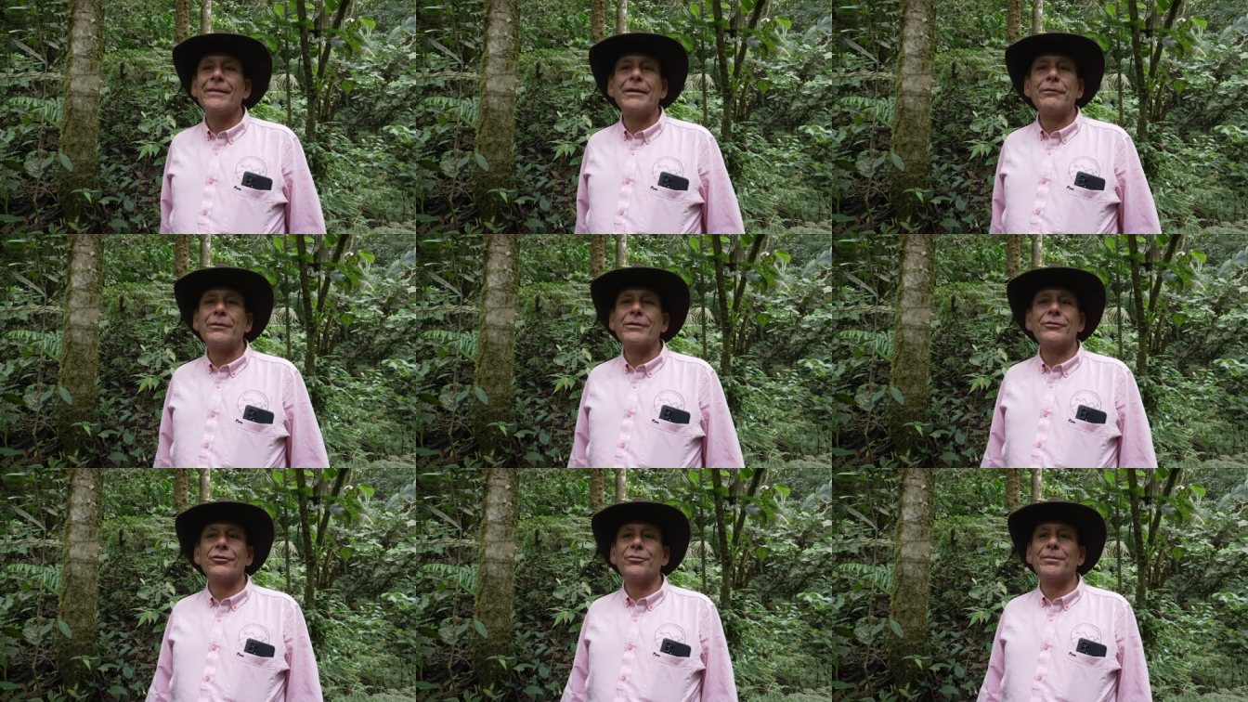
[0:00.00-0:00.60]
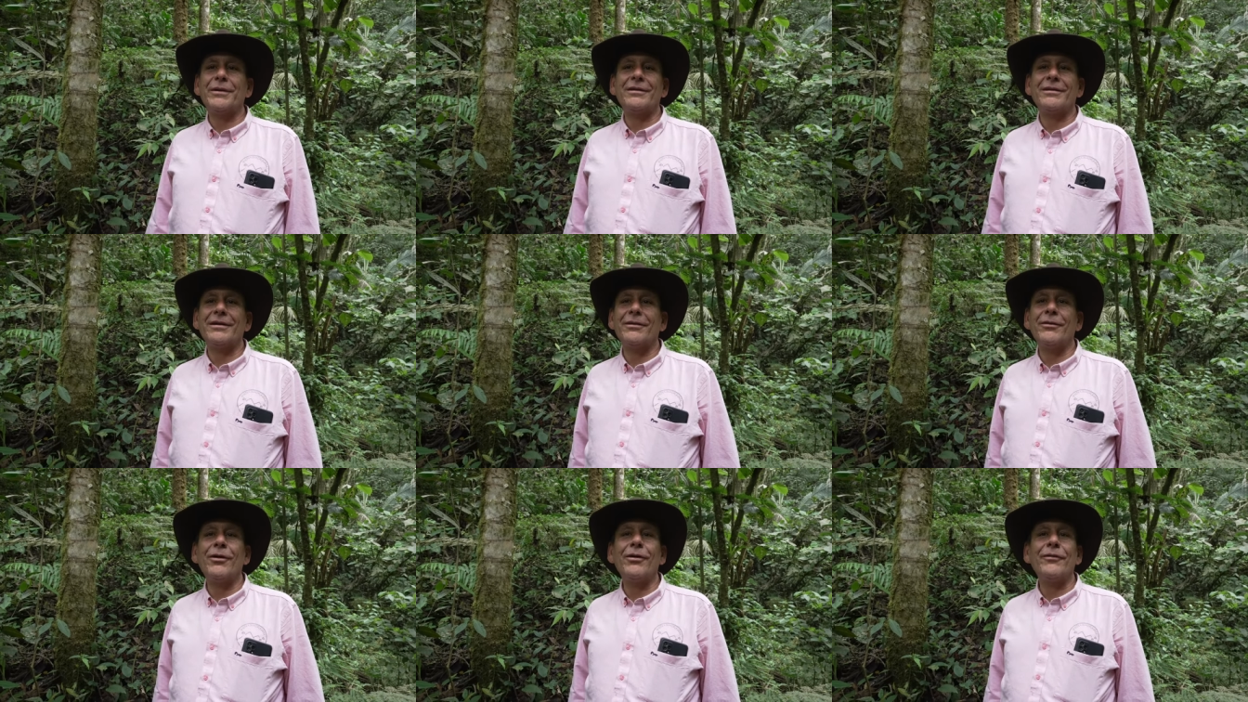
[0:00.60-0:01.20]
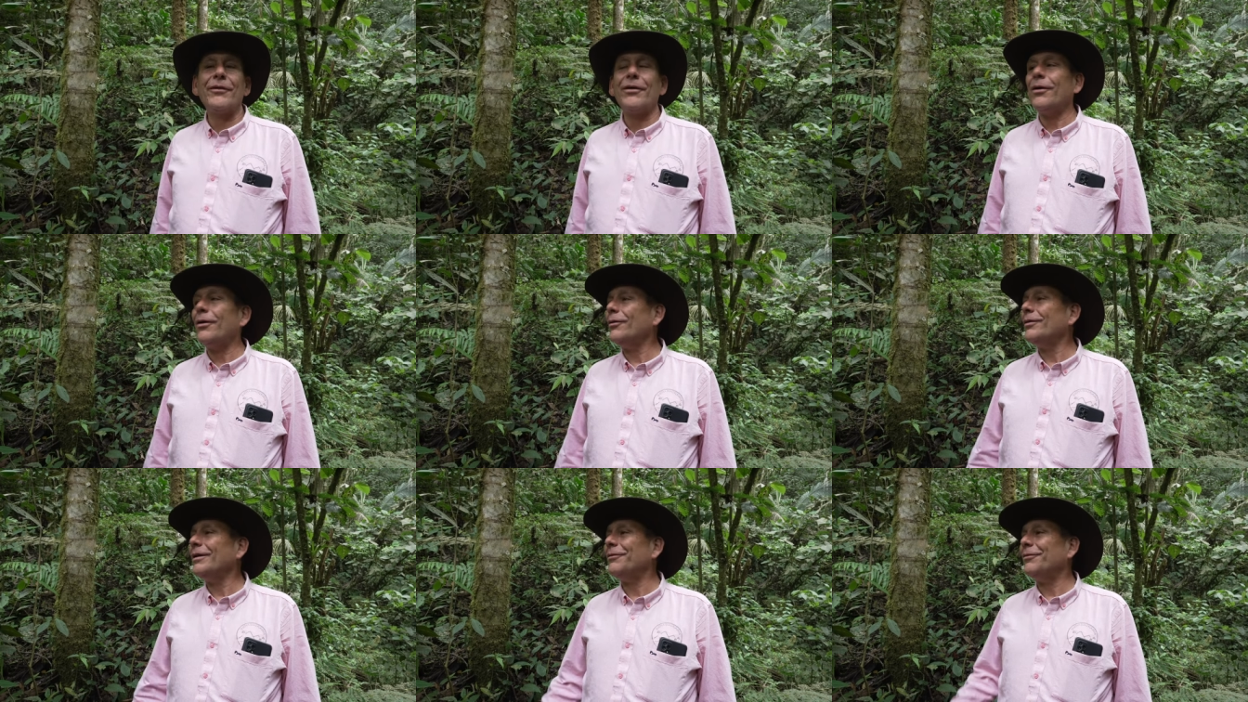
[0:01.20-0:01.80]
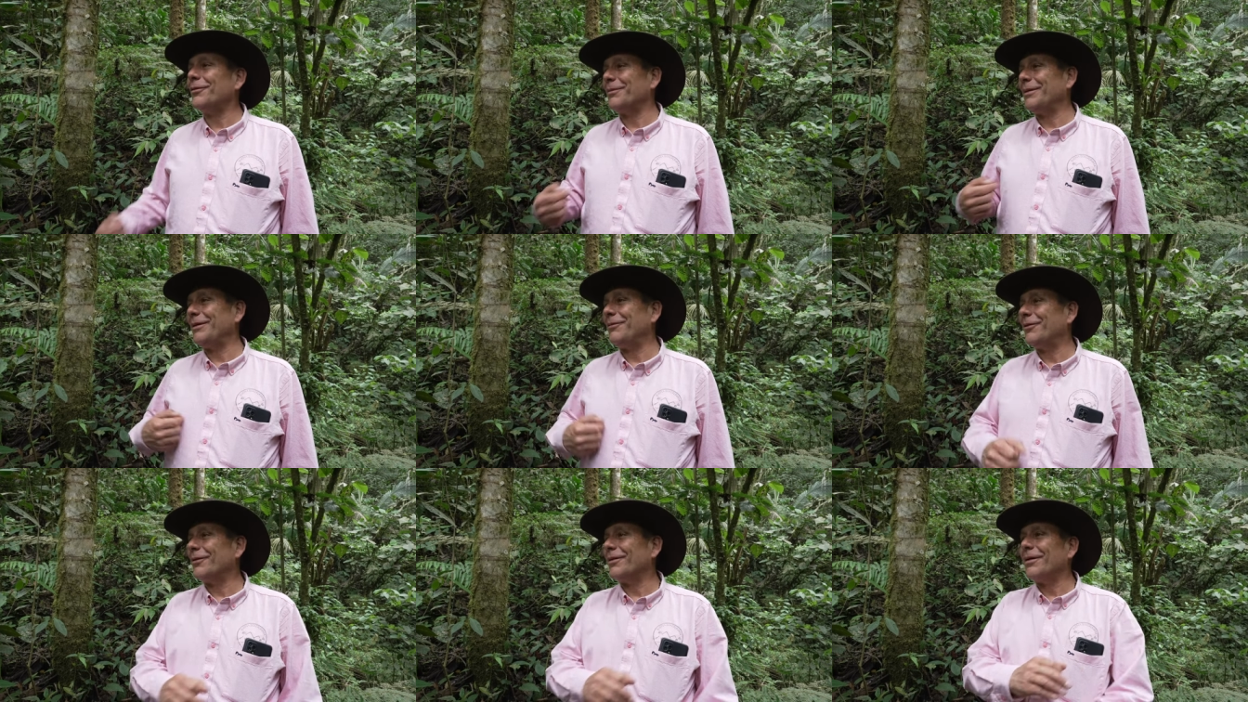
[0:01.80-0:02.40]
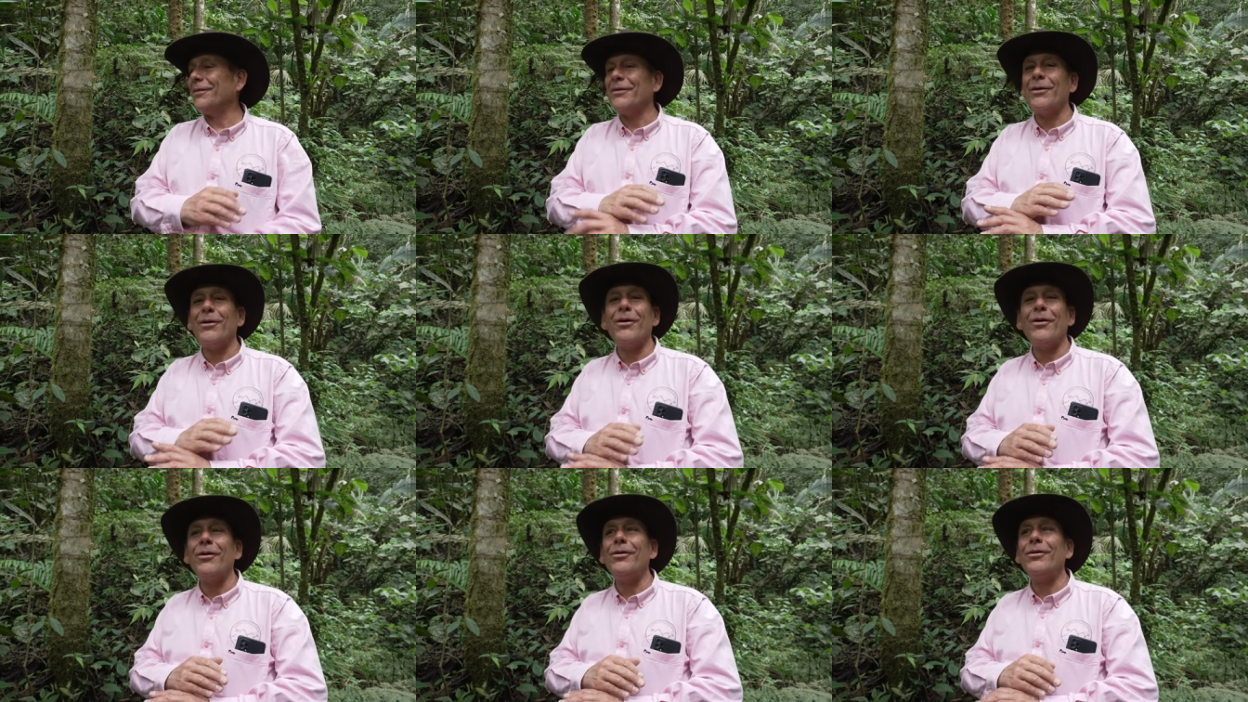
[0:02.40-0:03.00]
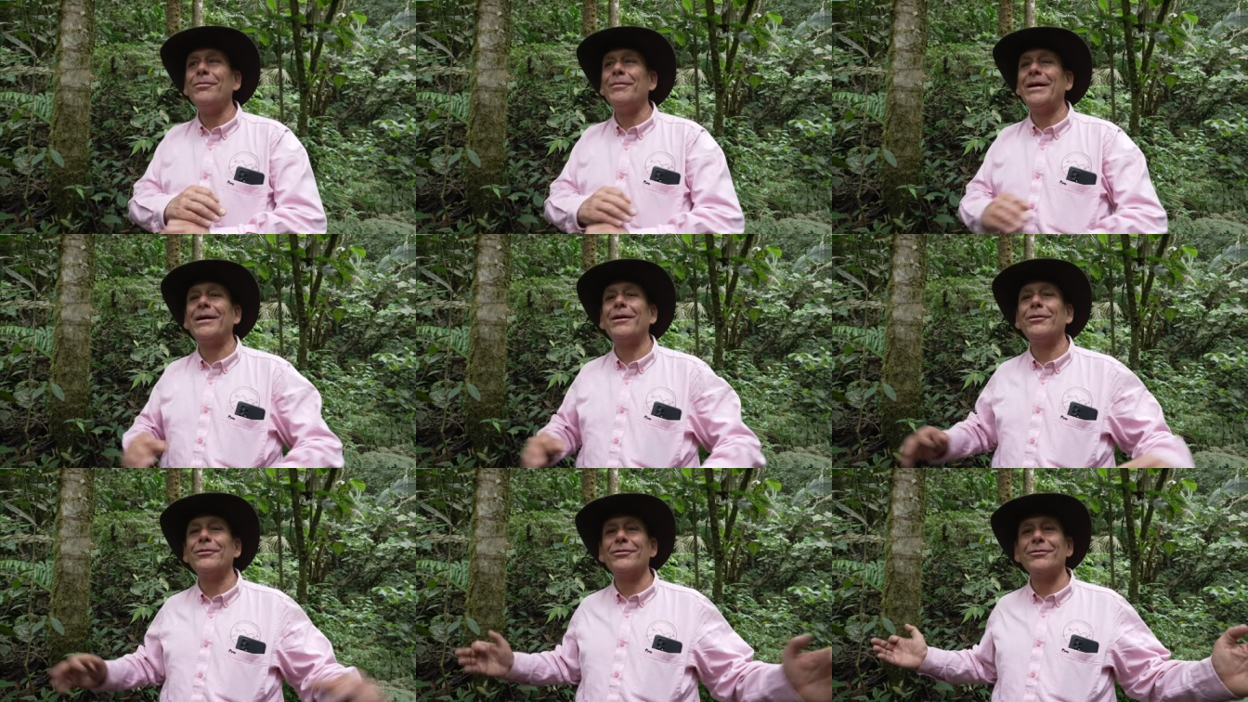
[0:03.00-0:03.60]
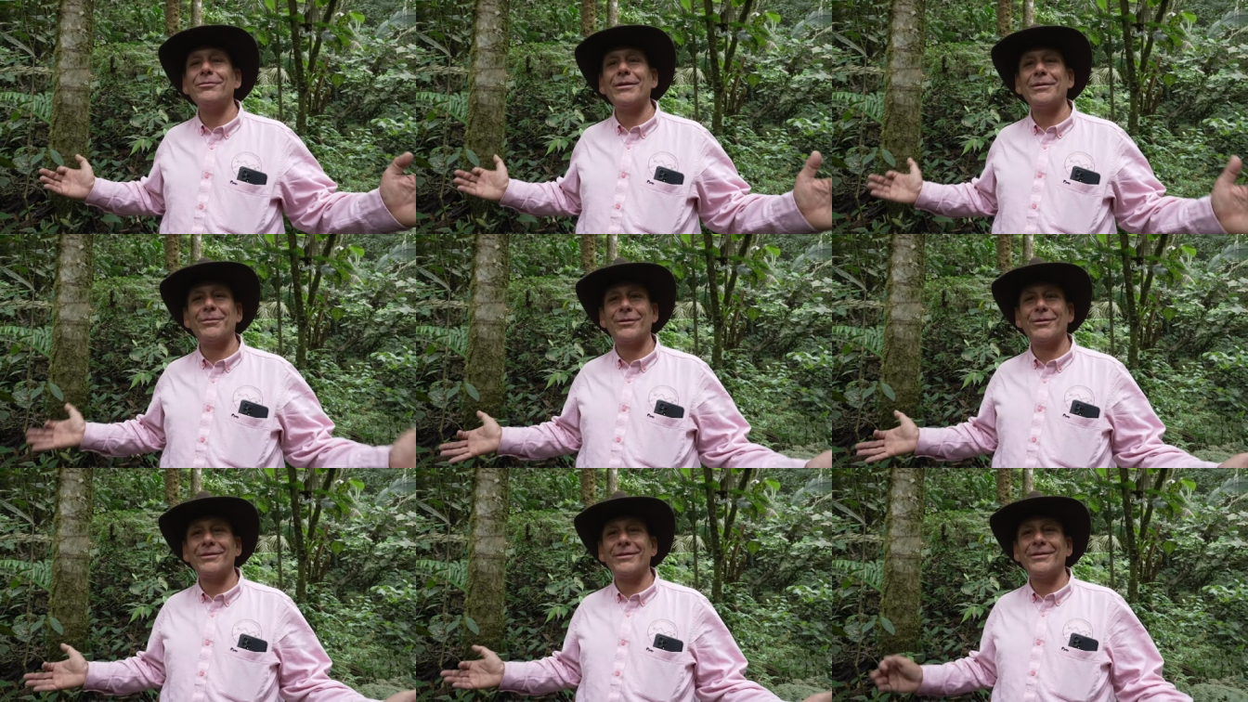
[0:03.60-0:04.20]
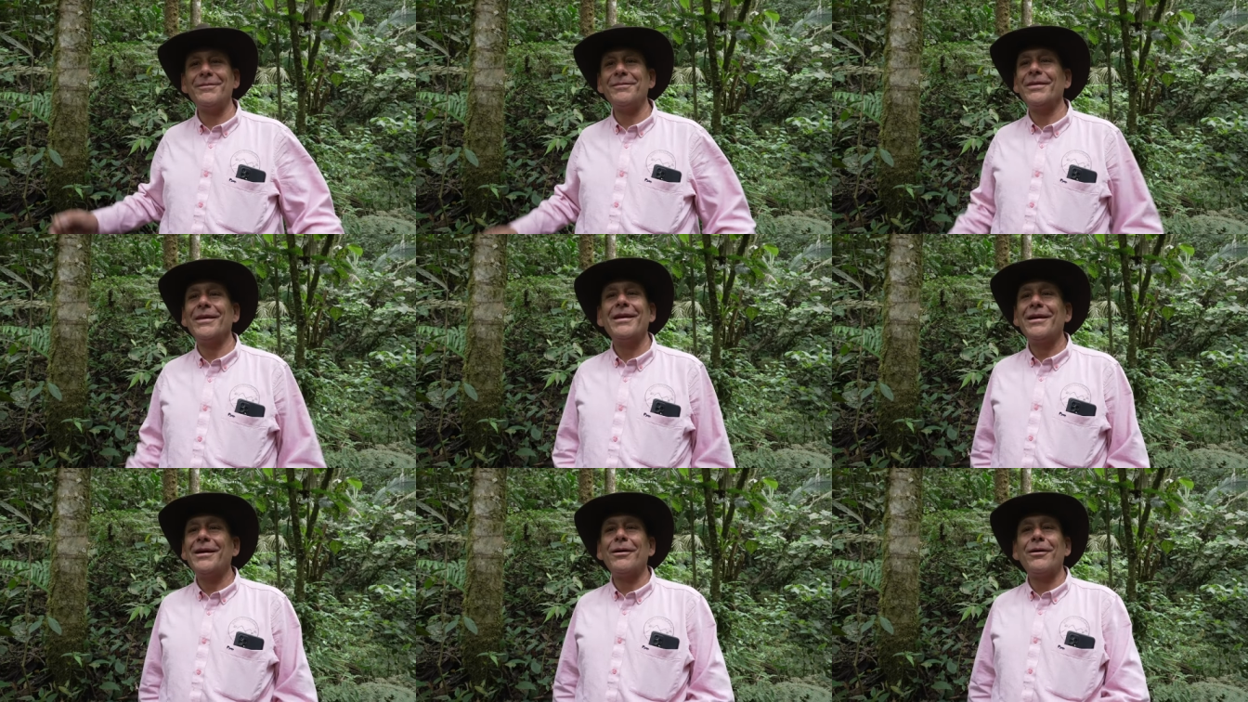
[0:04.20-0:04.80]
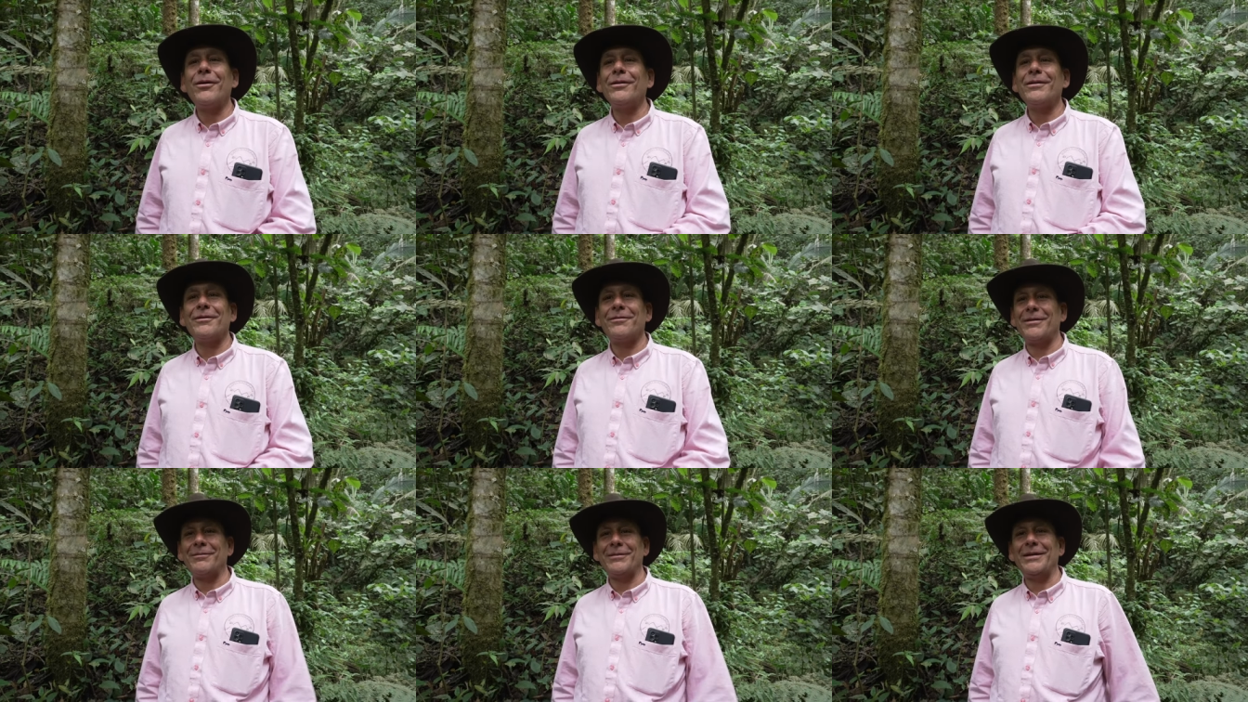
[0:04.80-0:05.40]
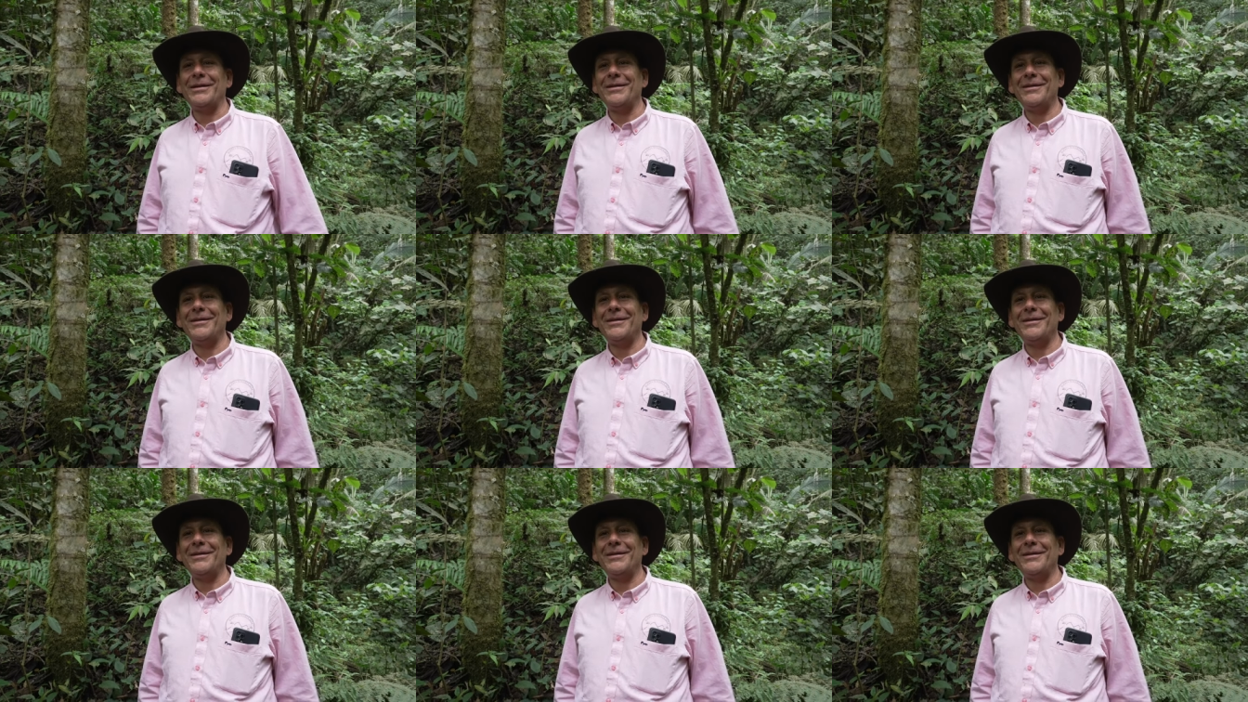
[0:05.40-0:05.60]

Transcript: they were so special not only for me, for the, all my cousins, my brother, oh, really? yeah. all the family.